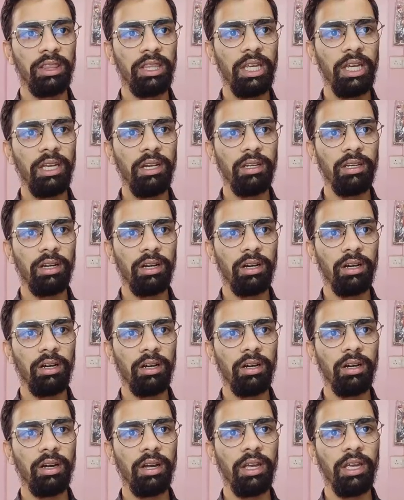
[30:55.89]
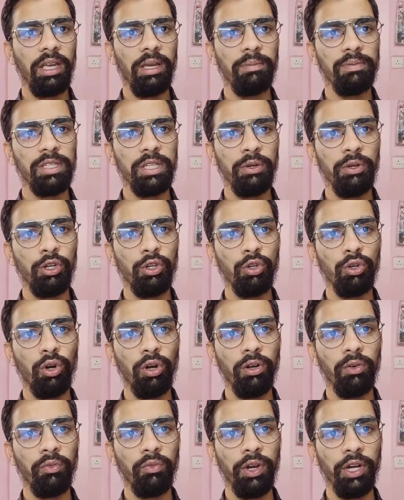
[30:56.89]
Then if
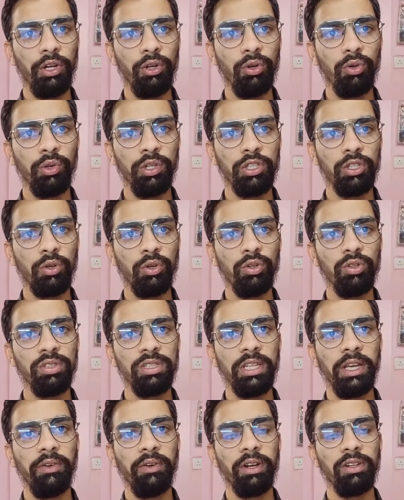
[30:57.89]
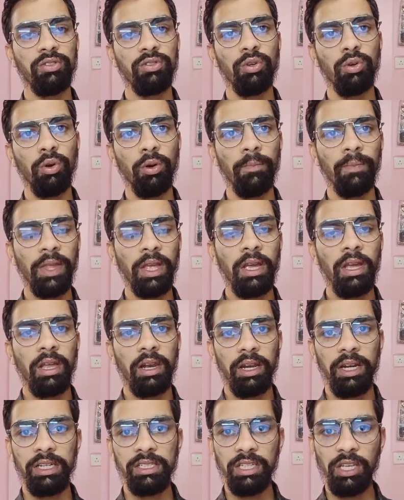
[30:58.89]
cv2.weight2 is equal to 7, so
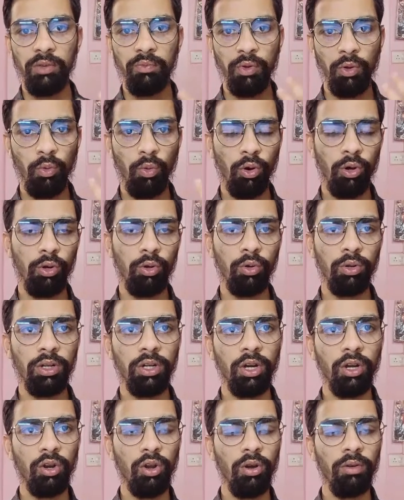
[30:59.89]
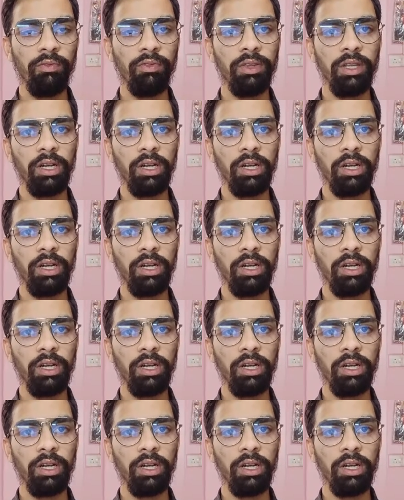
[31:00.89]
let's say if you want to turn off